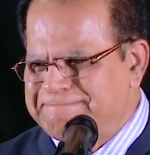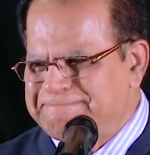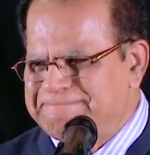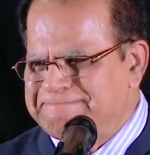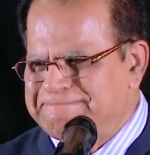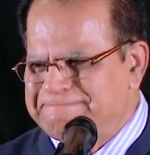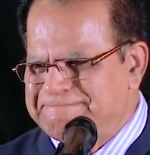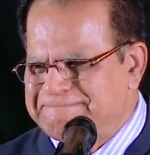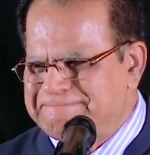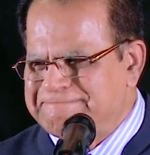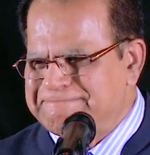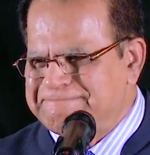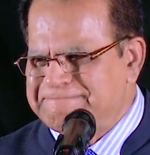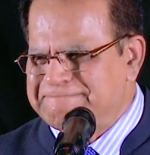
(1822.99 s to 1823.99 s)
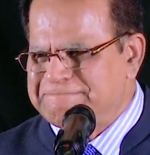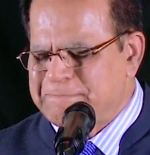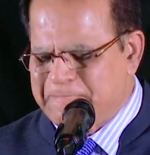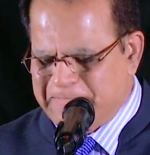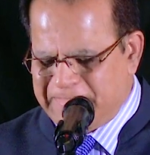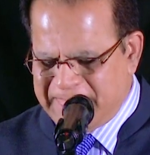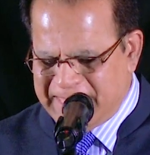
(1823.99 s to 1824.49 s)

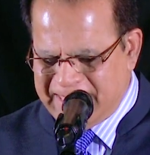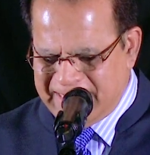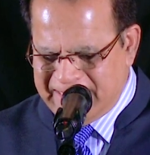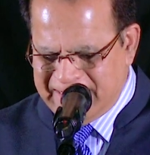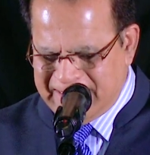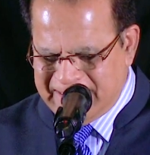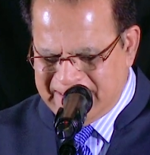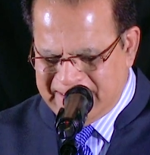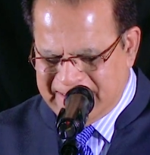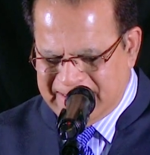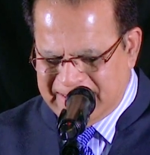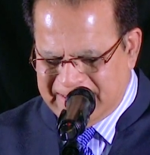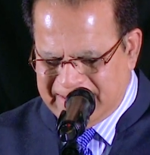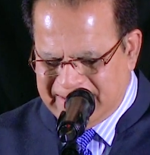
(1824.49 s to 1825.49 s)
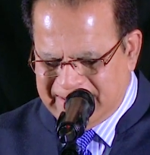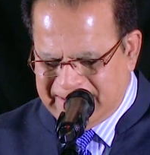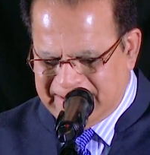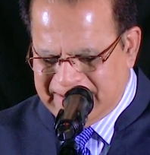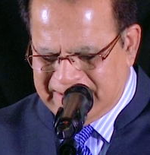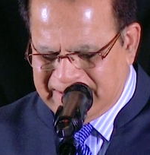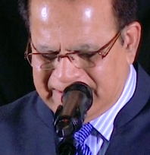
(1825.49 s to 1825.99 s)

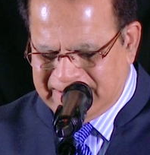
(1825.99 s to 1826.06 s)
[no speech]